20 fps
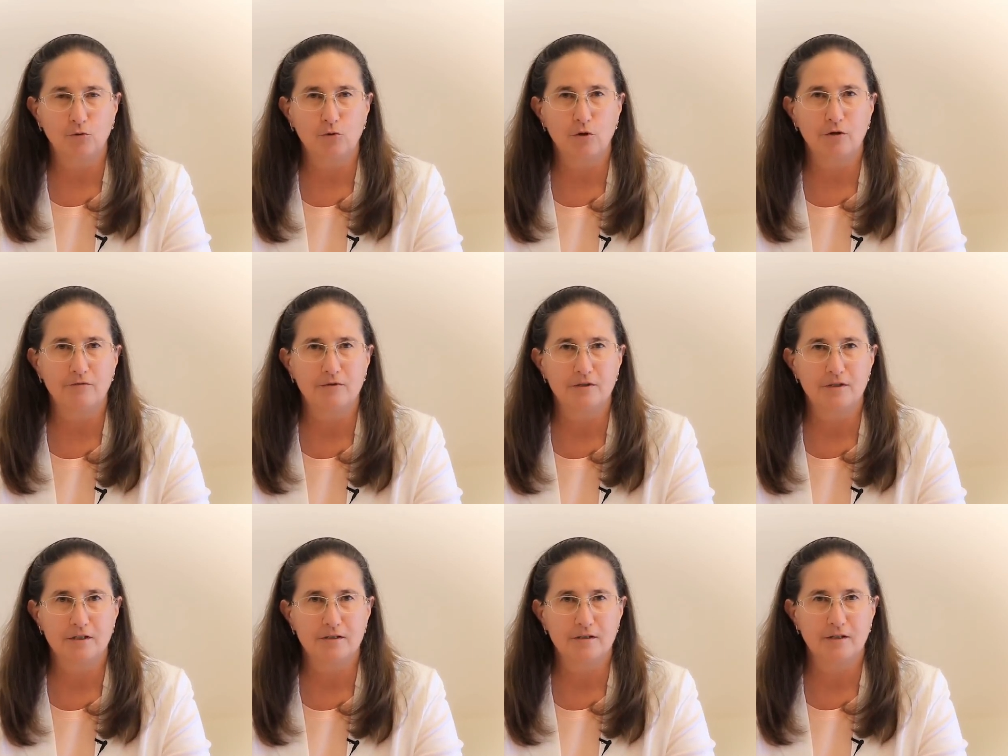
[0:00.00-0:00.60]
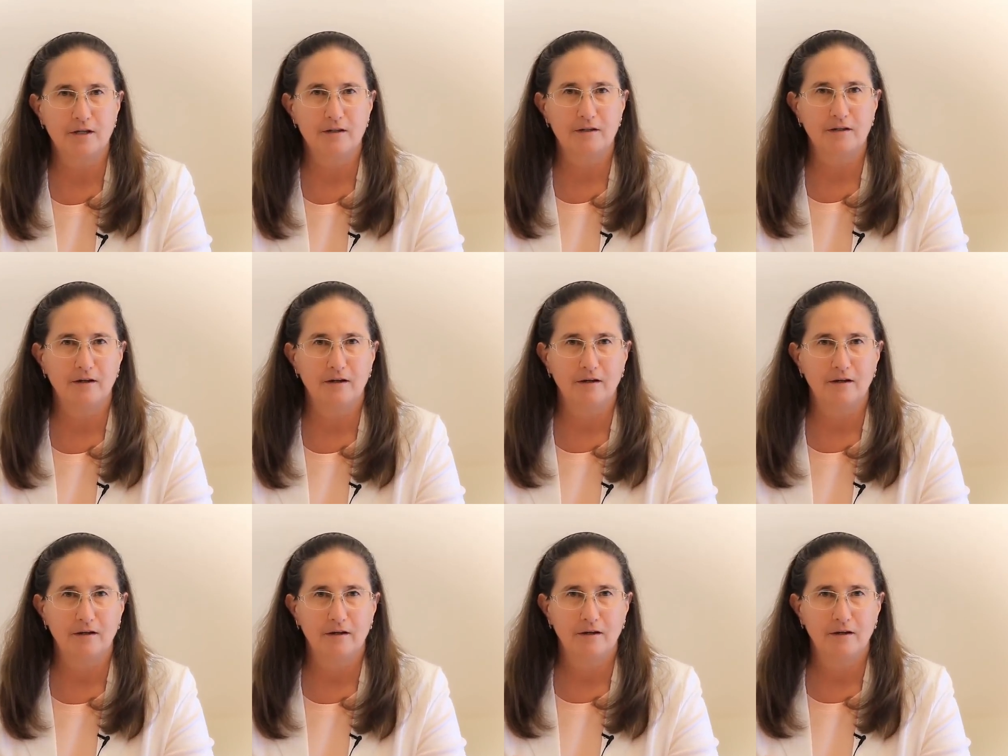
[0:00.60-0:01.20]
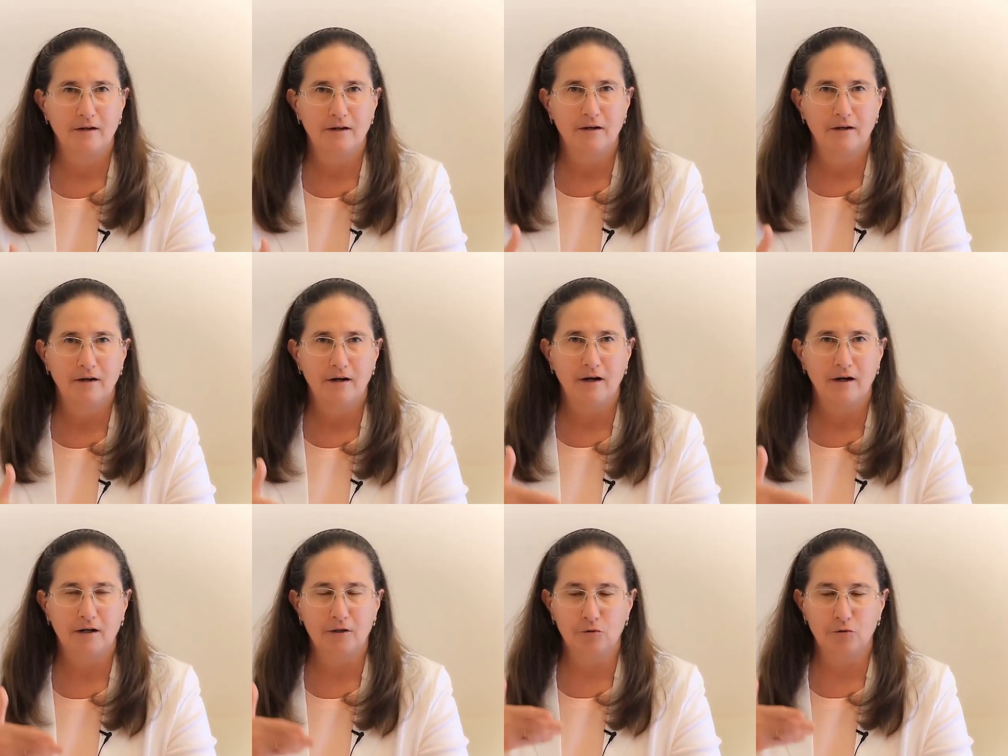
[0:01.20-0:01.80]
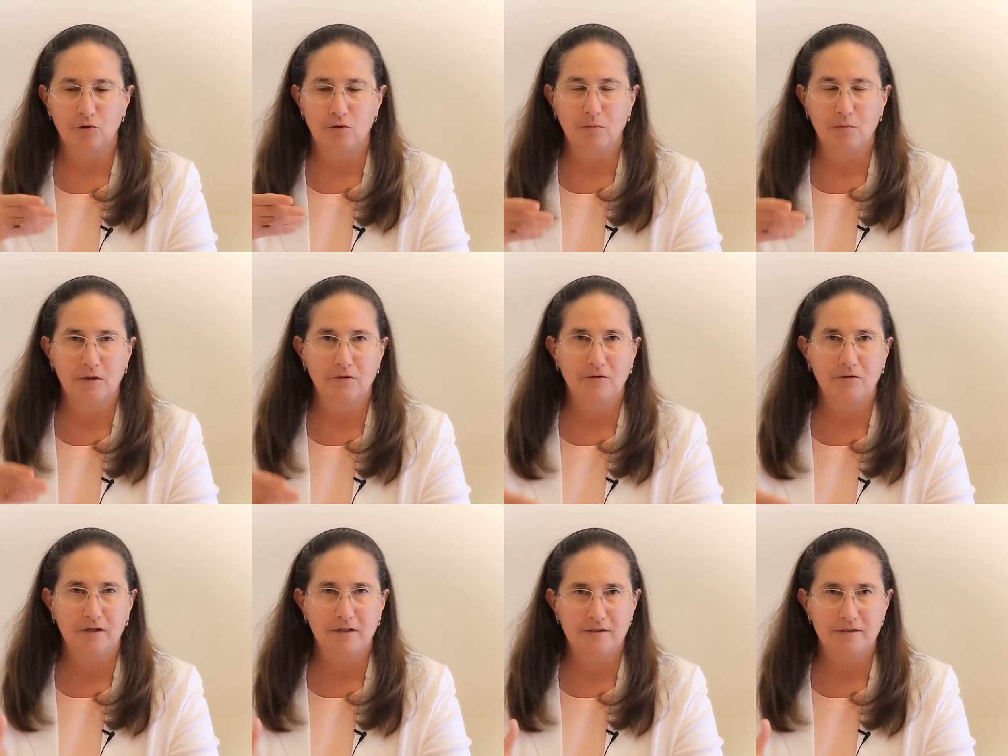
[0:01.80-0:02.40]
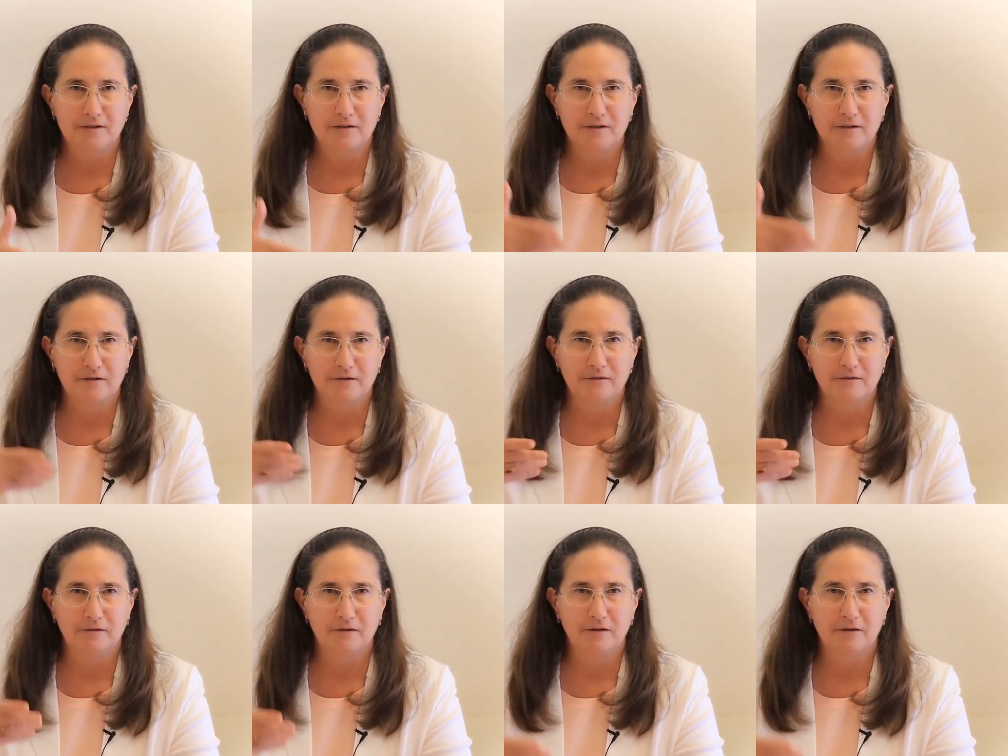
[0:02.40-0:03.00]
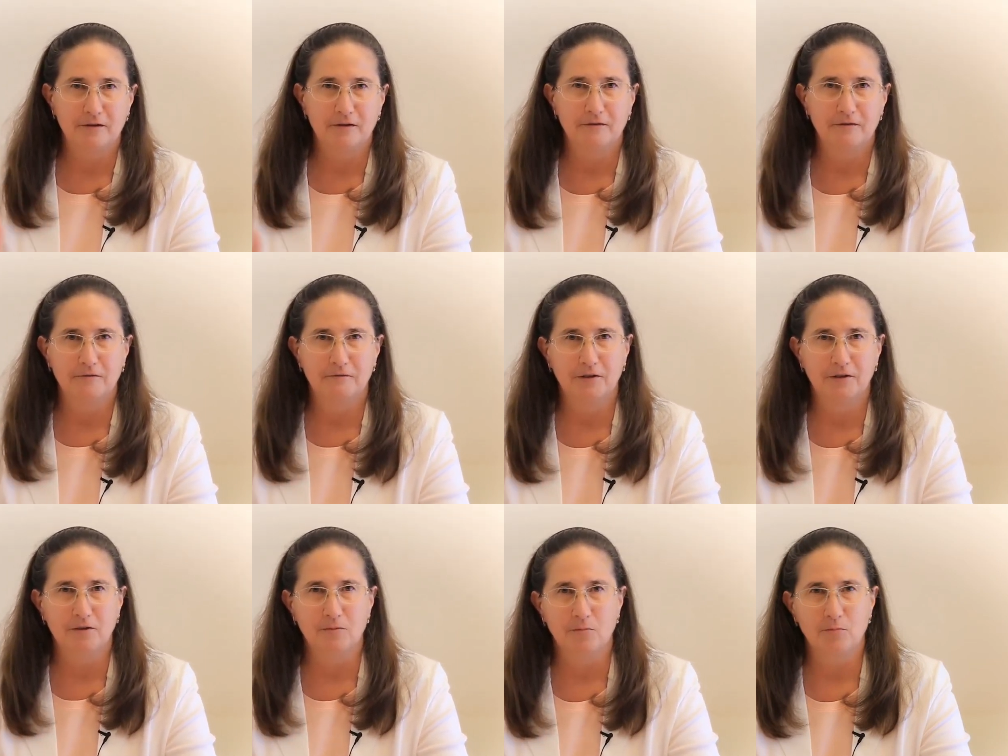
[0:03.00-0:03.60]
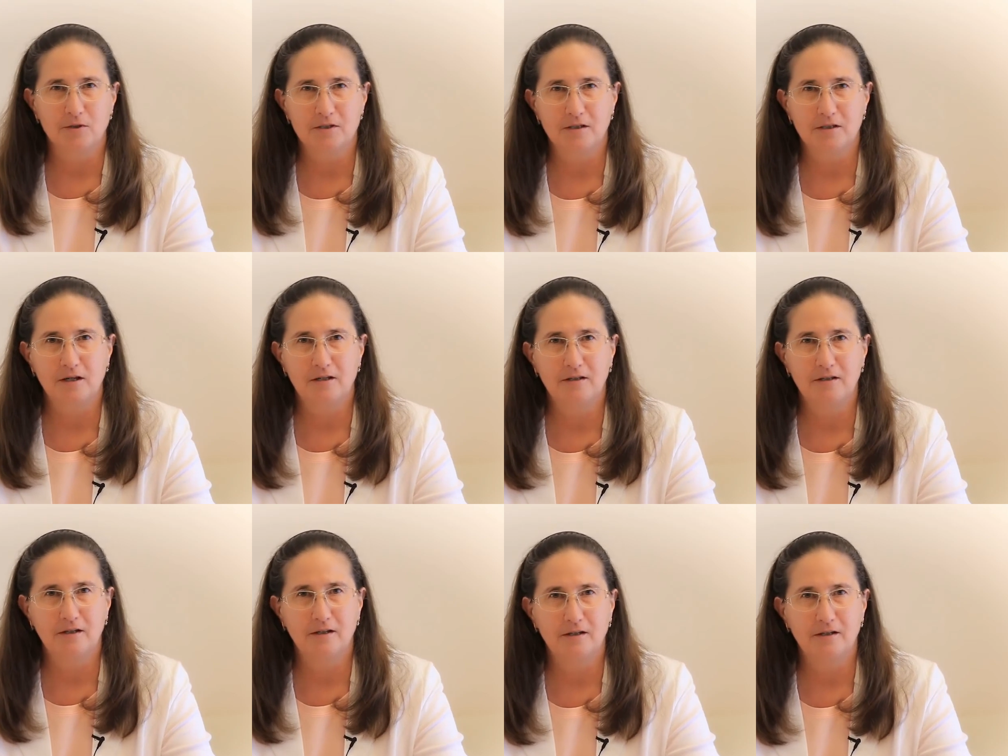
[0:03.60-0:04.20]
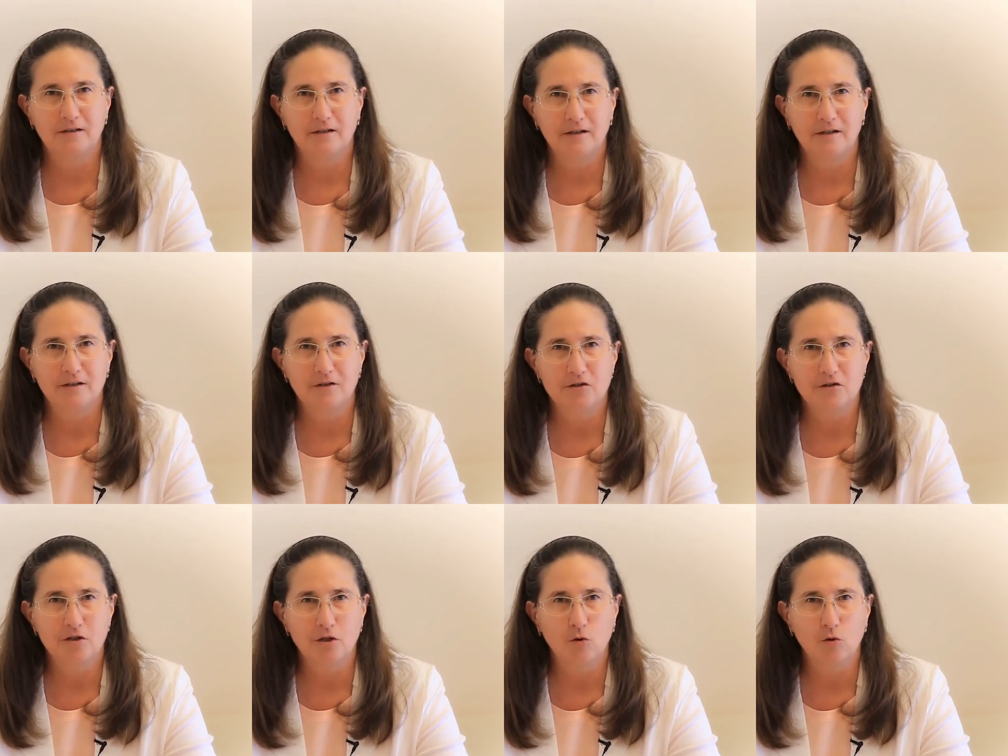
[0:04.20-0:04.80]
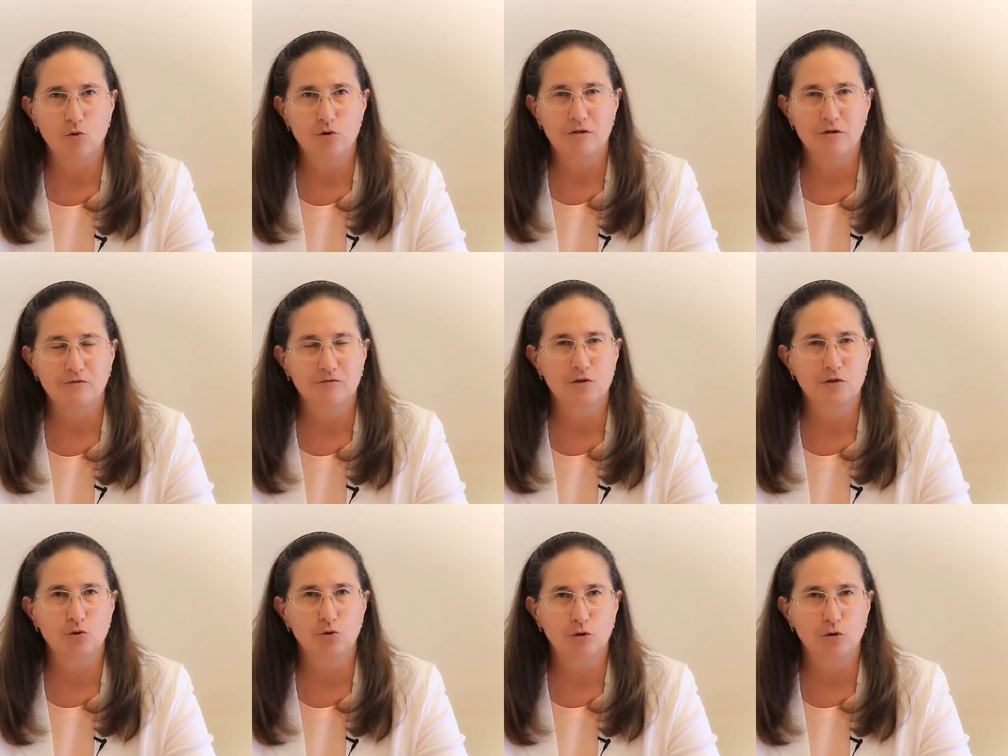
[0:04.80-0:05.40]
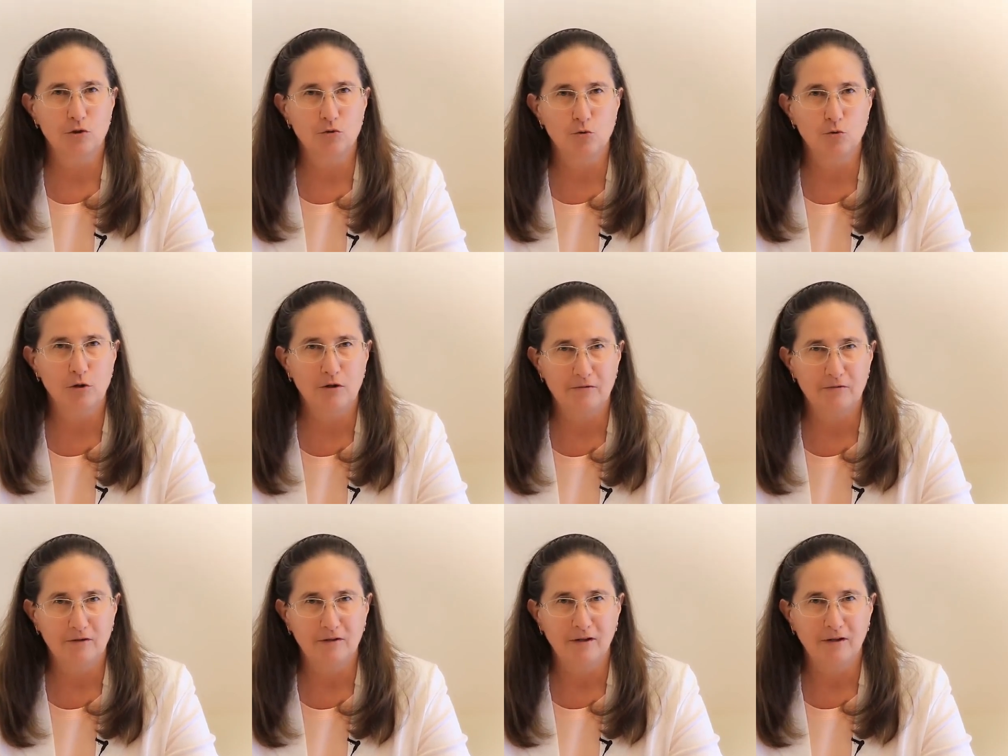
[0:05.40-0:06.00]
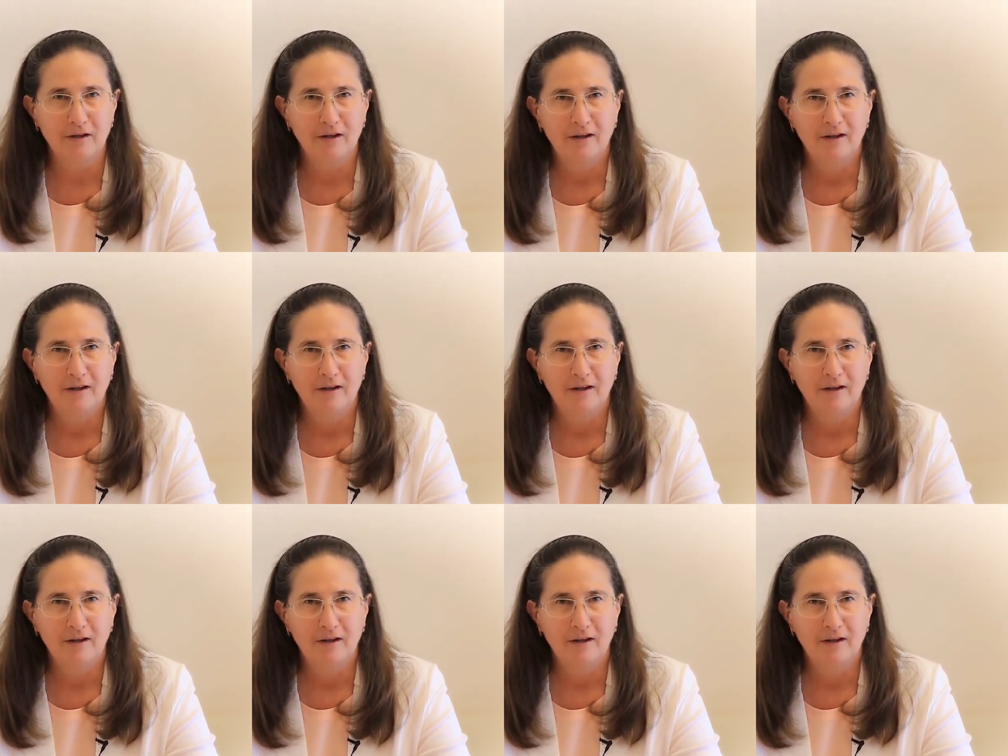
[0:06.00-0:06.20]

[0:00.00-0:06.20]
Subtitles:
The level of consciousness which is mentioned in the message is, of course, a very high level,